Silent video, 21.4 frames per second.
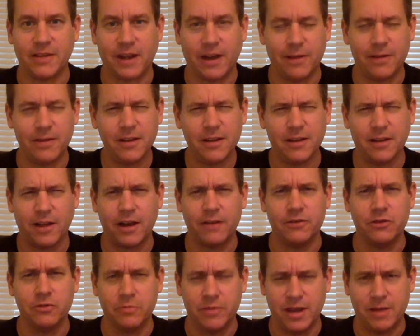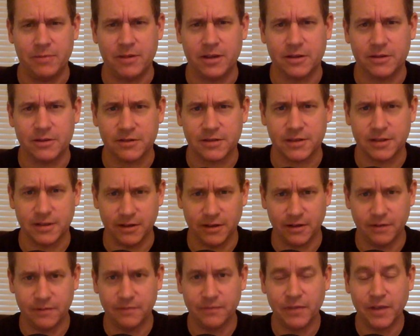that I think a lot of you may be interested
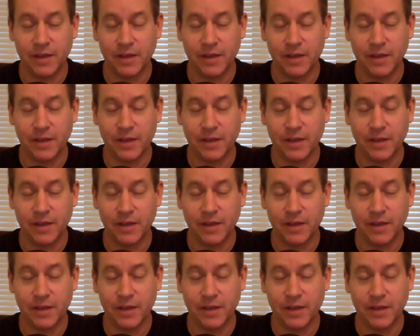in.